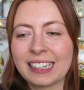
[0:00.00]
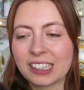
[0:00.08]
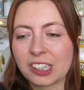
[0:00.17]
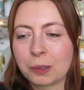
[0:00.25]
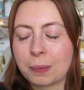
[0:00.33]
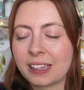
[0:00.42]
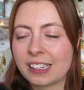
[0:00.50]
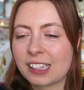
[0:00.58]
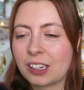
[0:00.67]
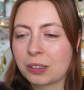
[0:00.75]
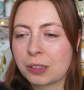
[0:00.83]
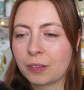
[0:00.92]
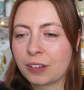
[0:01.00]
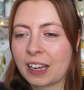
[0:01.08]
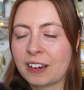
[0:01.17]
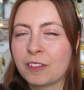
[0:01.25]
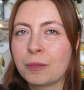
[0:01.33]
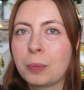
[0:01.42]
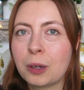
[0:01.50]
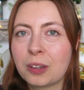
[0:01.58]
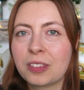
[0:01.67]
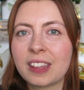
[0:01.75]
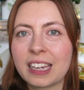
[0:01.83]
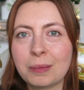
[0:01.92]
ends, but there's lots of kind of
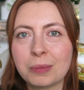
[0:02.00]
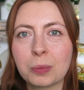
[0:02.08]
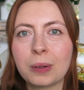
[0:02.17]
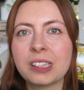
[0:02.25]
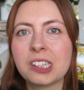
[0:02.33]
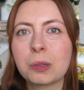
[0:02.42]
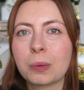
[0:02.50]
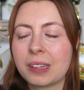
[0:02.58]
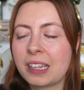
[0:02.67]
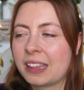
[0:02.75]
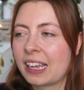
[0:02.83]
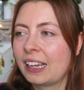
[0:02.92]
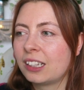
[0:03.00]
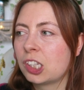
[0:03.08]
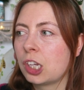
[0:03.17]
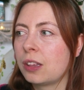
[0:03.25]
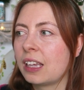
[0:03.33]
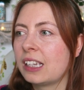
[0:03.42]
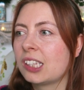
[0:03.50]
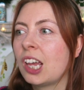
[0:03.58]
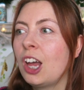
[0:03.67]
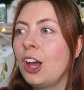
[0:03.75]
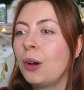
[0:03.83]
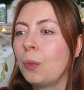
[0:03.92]
book themed ones within that. So there's
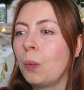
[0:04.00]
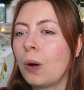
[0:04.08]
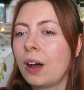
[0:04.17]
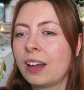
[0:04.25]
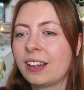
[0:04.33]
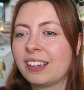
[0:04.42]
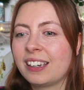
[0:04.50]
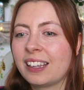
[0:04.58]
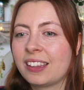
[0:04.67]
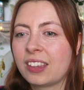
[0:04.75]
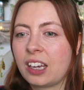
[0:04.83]
one